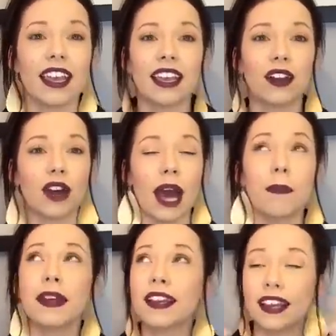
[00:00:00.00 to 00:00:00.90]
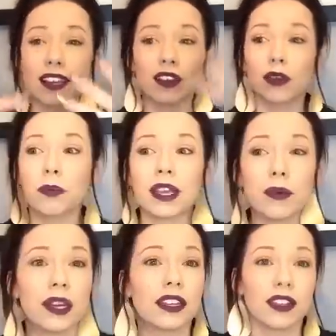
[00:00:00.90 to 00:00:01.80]
it'll happen and it'll be
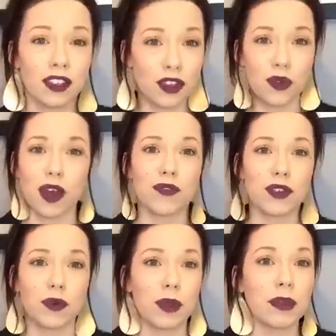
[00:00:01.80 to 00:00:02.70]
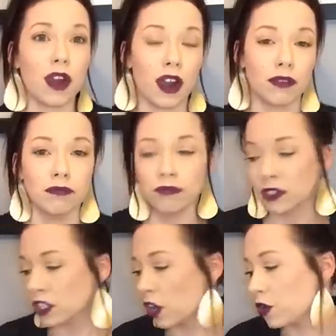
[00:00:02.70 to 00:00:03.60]
with whoever the women are.
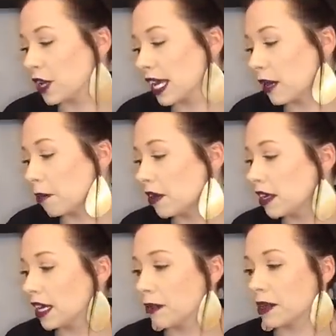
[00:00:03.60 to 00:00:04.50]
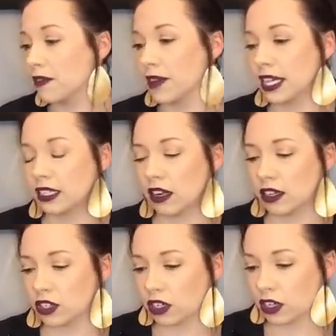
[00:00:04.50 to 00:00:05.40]
So you can't put a name and a face on
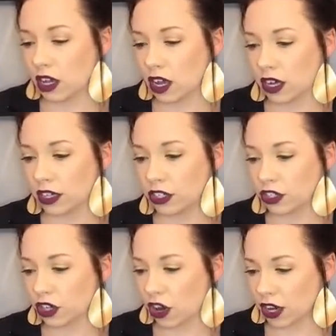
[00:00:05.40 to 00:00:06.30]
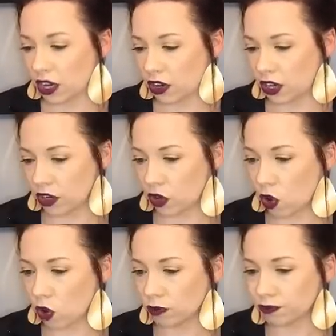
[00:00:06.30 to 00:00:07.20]
a on your target or your
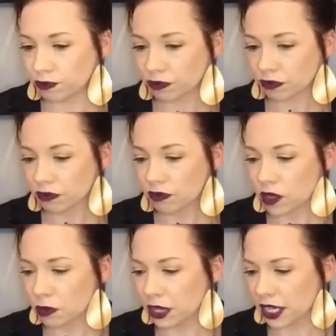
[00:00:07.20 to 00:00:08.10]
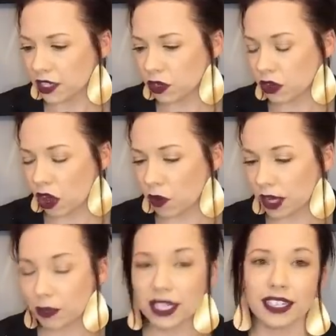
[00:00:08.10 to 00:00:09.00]
goal because you'll go
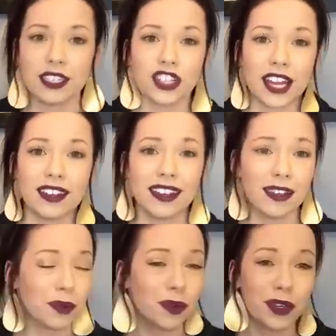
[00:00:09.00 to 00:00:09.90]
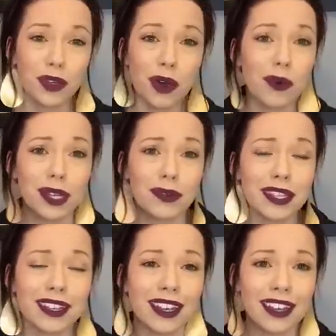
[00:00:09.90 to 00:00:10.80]
in with an agenda and when you go in with
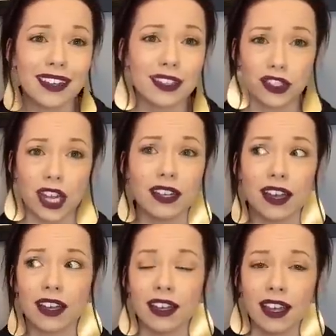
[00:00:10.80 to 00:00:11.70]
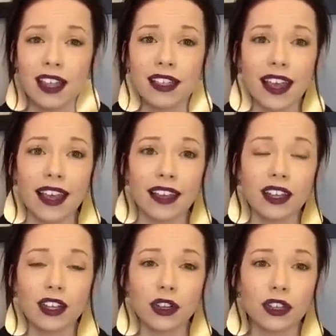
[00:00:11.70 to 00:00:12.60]
a hidden agenda, then
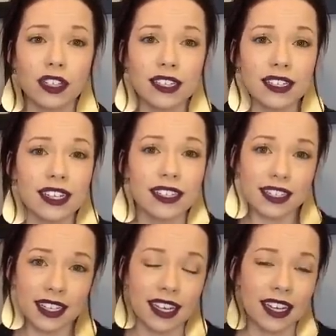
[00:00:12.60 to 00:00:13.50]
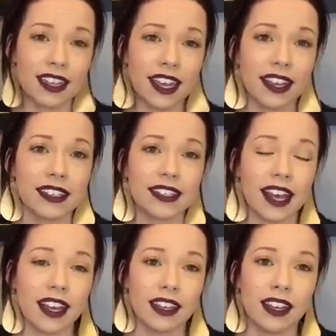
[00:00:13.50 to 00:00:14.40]
you're listening to key things
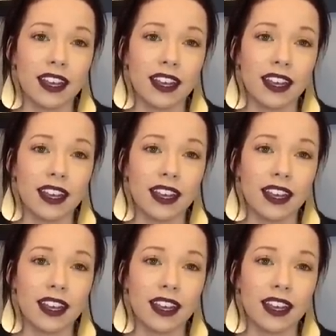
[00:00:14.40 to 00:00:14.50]
that